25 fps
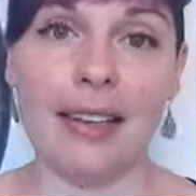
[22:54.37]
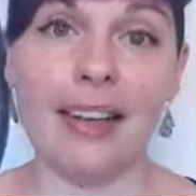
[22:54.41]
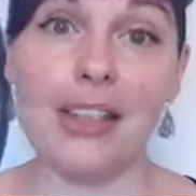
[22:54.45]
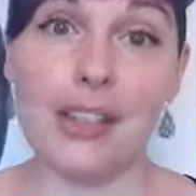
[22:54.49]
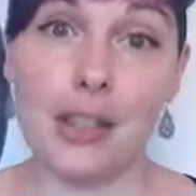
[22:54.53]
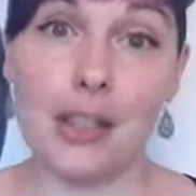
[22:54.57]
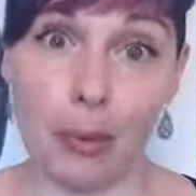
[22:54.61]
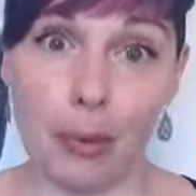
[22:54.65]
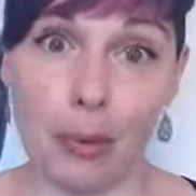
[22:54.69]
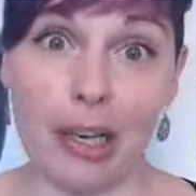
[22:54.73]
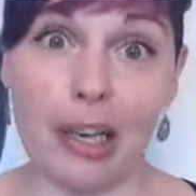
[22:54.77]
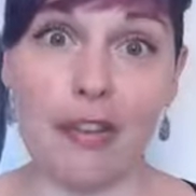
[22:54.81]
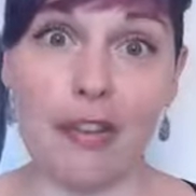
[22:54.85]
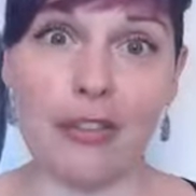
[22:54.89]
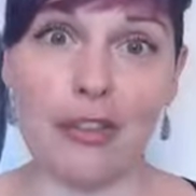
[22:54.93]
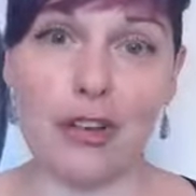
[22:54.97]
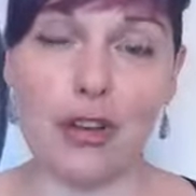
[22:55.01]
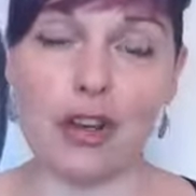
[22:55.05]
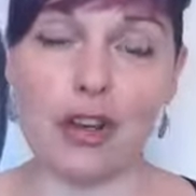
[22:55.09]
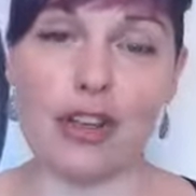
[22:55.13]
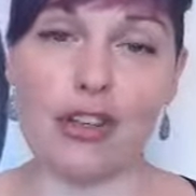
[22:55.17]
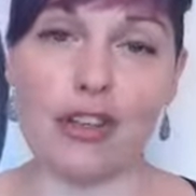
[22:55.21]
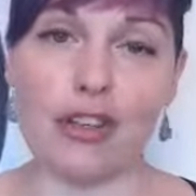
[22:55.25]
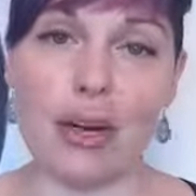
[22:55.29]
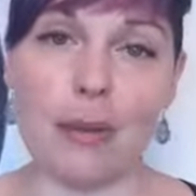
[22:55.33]
So live
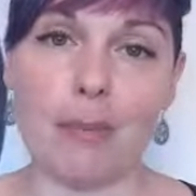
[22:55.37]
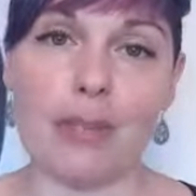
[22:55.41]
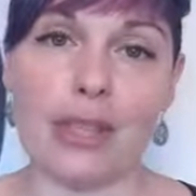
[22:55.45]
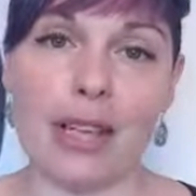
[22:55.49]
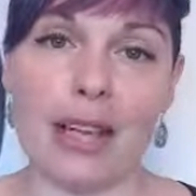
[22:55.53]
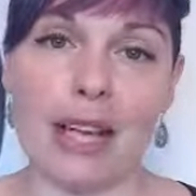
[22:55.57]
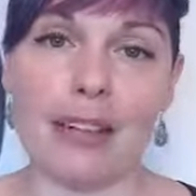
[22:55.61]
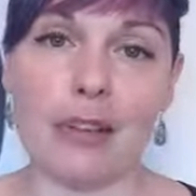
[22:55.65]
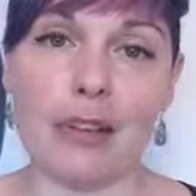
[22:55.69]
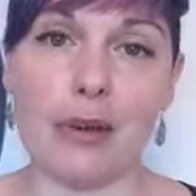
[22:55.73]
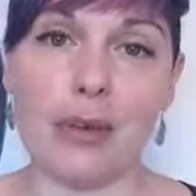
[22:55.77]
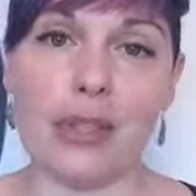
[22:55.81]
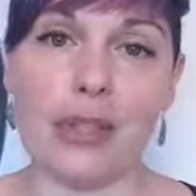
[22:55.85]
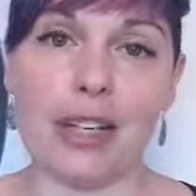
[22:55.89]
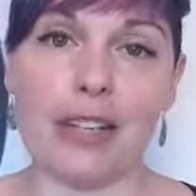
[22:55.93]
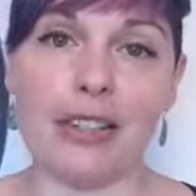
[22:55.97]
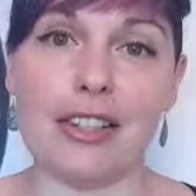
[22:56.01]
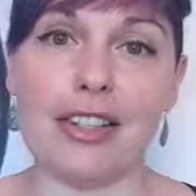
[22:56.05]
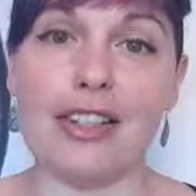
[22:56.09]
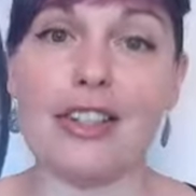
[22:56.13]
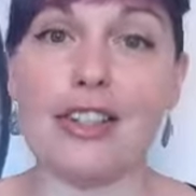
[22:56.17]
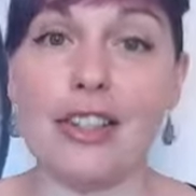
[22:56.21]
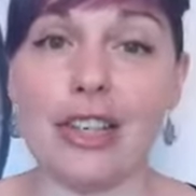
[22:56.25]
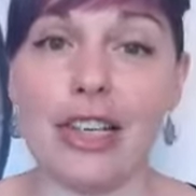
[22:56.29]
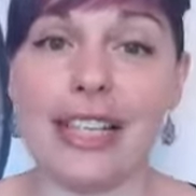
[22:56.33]
your dreams. And those are
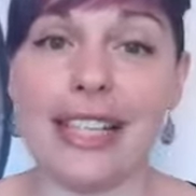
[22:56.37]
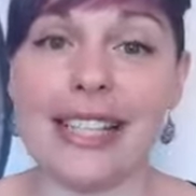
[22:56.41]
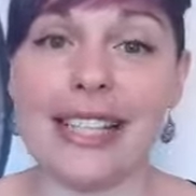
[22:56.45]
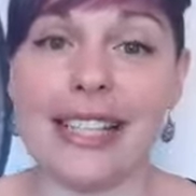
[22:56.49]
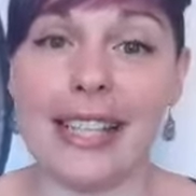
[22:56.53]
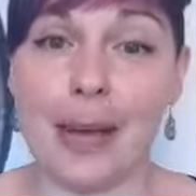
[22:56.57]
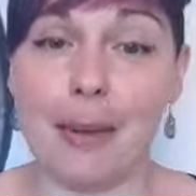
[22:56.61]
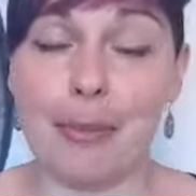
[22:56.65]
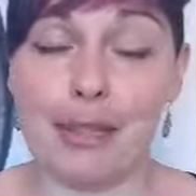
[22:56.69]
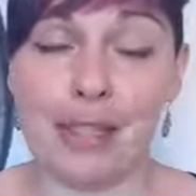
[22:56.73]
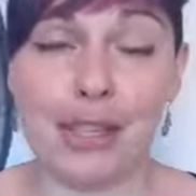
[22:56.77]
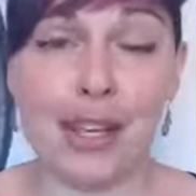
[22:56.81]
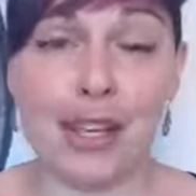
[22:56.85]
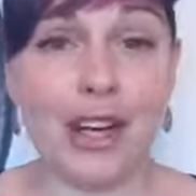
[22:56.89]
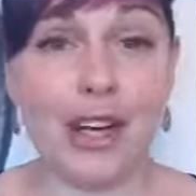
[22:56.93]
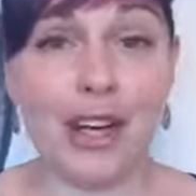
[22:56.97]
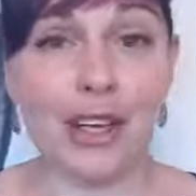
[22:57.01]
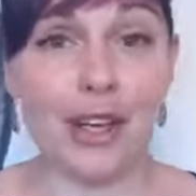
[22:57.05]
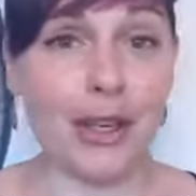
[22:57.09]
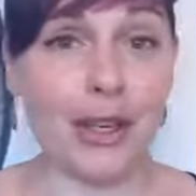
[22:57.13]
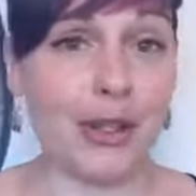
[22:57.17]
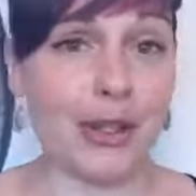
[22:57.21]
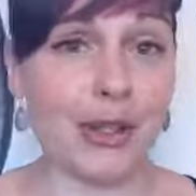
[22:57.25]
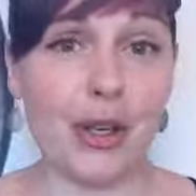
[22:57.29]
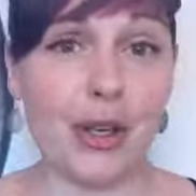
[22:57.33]
the 3 steps.
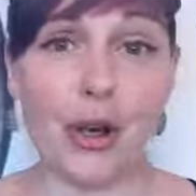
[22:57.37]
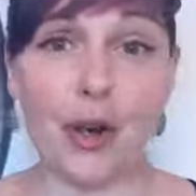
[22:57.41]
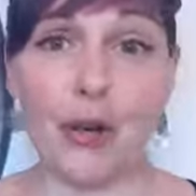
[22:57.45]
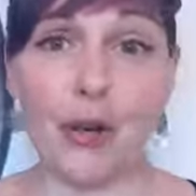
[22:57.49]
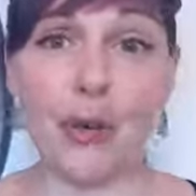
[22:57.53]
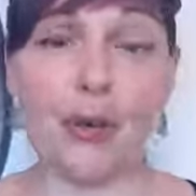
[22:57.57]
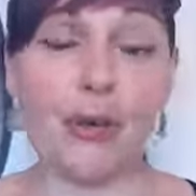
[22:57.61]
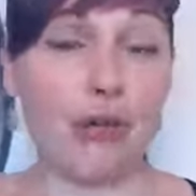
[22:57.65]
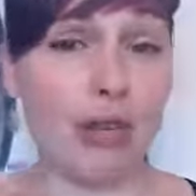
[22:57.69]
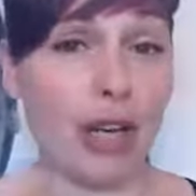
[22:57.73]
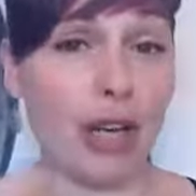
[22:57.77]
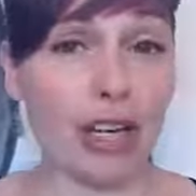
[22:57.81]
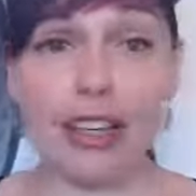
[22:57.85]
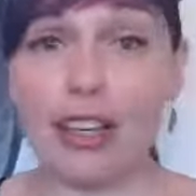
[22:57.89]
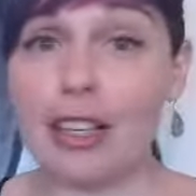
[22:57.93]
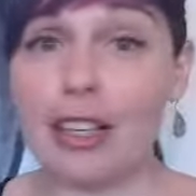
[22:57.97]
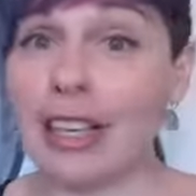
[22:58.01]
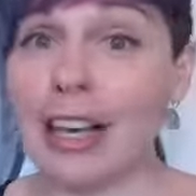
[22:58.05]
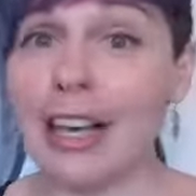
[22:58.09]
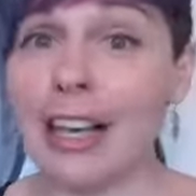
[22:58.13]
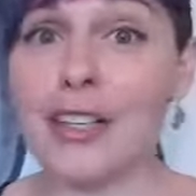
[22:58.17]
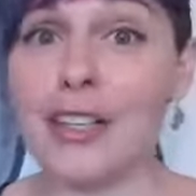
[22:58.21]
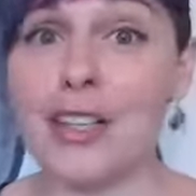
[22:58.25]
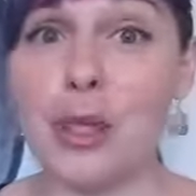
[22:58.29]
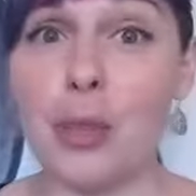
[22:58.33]
So
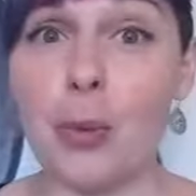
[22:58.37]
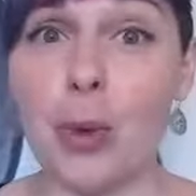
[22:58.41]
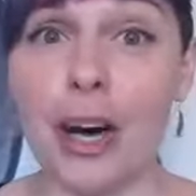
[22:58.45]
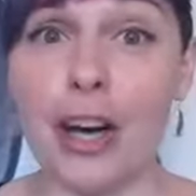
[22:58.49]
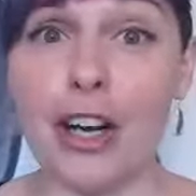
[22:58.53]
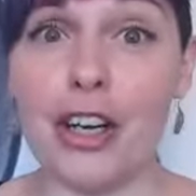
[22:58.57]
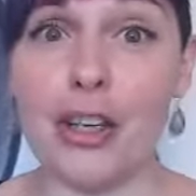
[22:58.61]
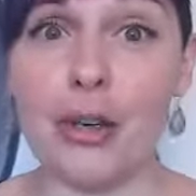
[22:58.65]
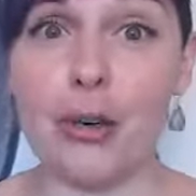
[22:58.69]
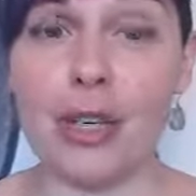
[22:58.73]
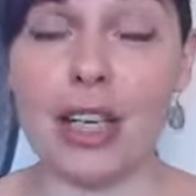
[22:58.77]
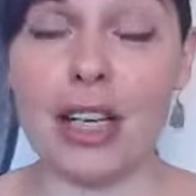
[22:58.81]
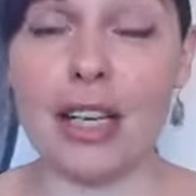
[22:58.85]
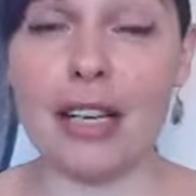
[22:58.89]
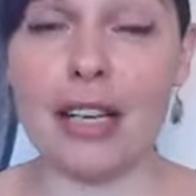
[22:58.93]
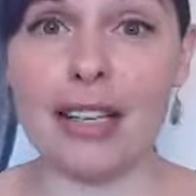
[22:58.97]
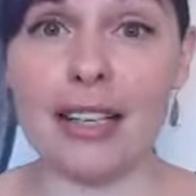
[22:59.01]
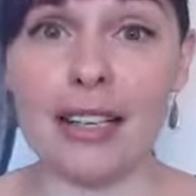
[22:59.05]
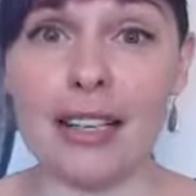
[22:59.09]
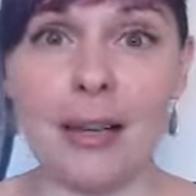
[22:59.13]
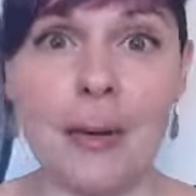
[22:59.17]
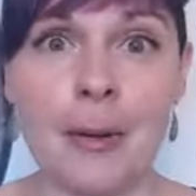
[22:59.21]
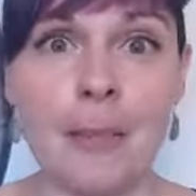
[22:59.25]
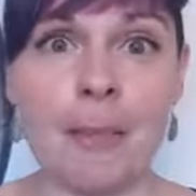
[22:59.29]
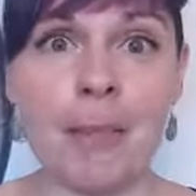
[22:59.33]
recognize you are
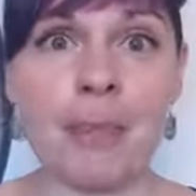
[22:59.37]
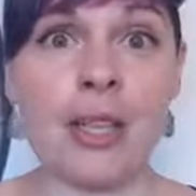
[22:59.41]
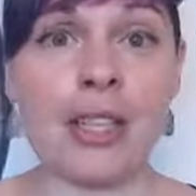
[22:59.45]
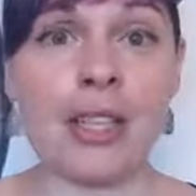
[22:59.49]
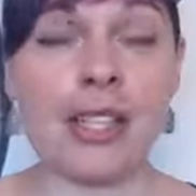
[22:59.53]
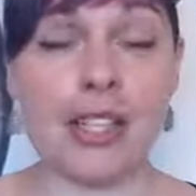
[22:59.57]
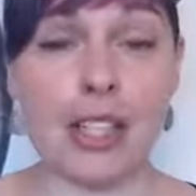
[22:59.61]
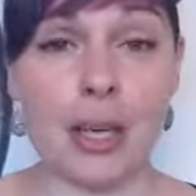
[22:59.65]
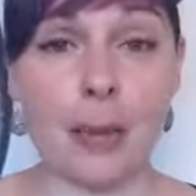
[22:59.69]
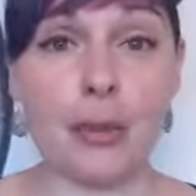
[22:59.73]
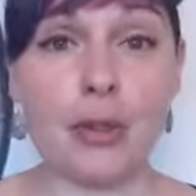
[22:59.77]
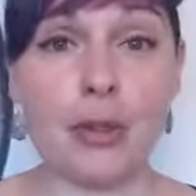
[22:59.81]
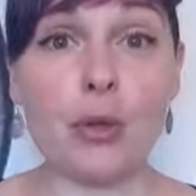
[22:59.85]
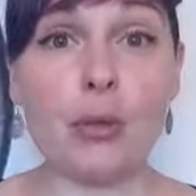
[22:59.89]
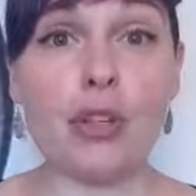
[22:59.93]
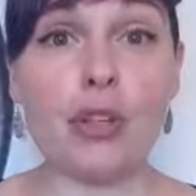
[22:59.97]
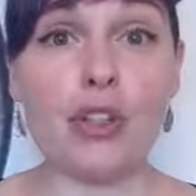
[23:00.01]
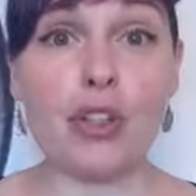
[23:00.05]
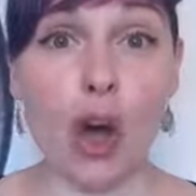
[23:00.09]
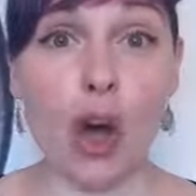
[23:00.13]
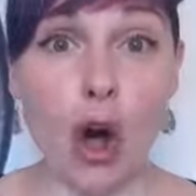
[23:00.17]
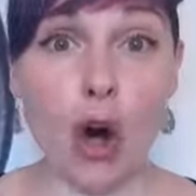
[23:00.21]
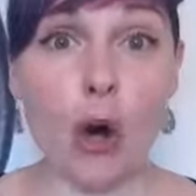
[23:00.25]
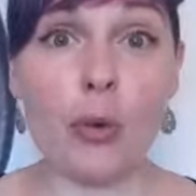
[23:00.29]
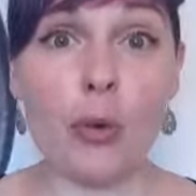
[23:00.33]
unique. Step 2
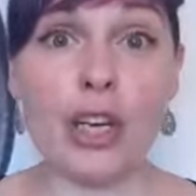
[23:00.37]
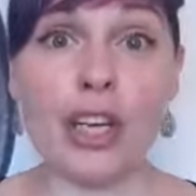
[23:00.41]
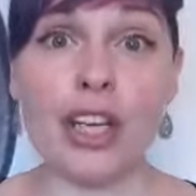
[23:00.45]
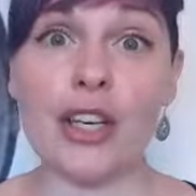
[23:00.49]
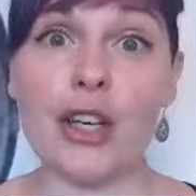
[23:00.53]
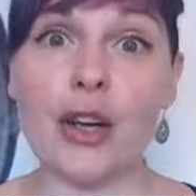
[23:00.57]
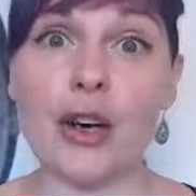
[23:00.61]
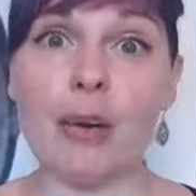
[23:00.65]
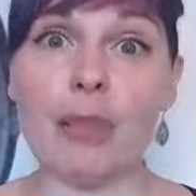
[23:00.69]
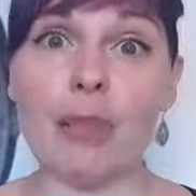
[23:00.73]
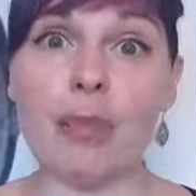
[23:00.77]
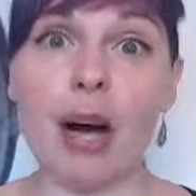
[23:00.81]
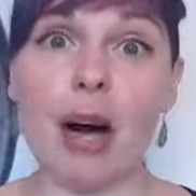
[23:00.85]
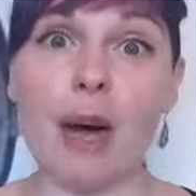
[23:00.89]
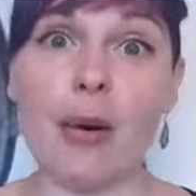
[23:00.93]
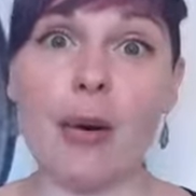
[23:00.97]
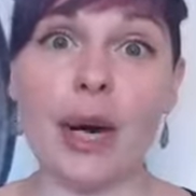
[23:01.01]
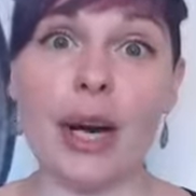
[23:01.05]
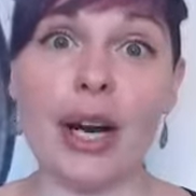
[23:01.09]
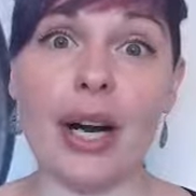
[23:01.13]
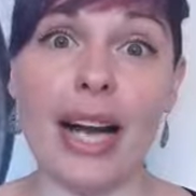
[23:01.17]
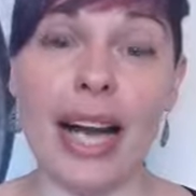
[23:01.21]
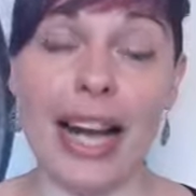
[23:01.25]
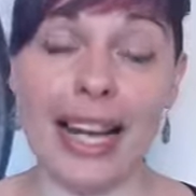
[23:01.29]
is owning your power.